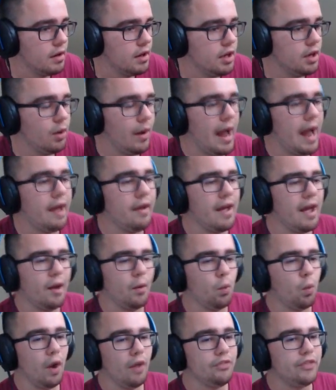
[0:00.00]
You know,
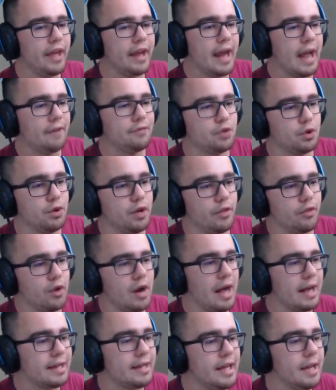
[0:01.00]
one thing after
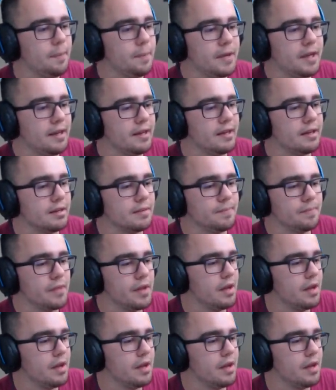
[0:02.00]
another, I keep getting